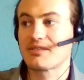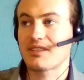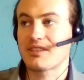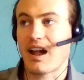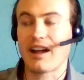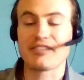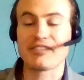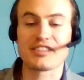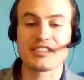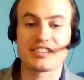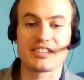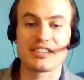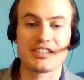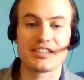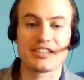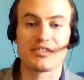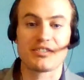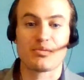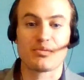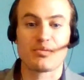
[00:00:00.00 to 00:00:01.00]

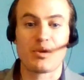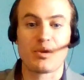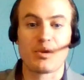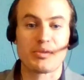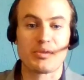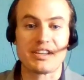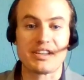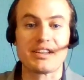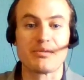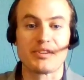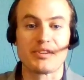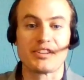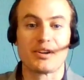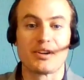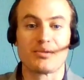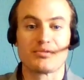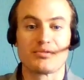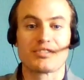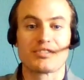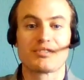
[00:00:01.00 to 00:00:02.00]
obviously, when we eat, we
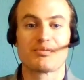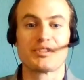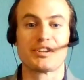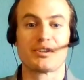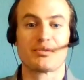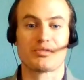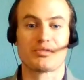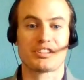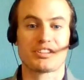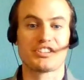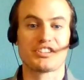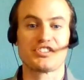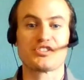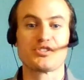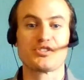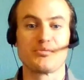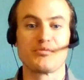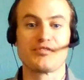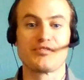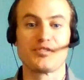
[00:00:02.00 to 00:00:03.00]
don't
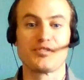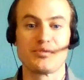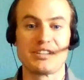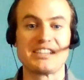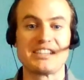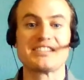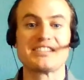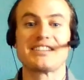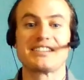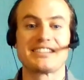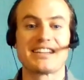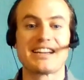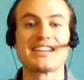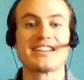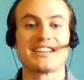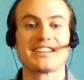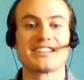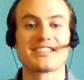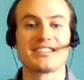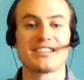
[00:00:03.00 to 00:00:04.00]
consume food
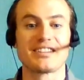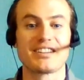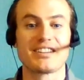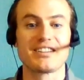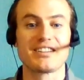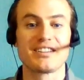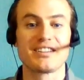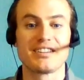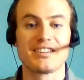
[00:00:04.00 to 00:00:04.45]
instantaneously.